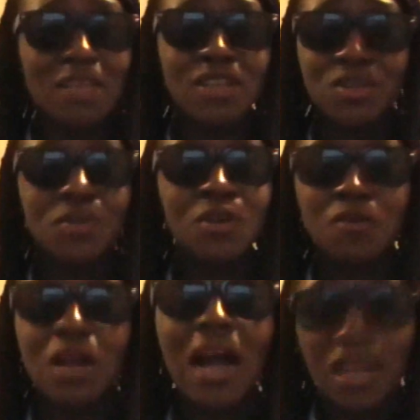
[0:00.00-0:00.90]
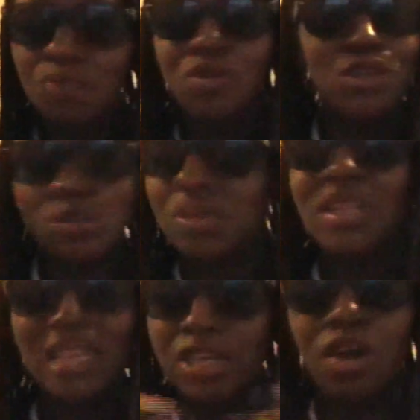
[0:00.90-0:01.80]
like do it over, I would do it
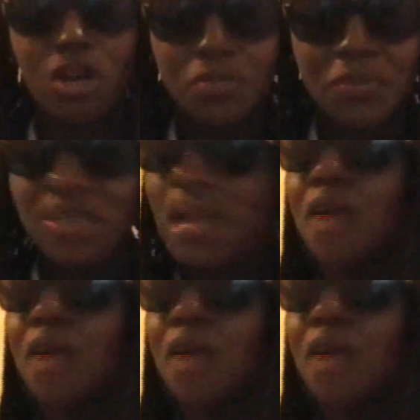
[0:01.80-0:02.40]
like in a heartbeat.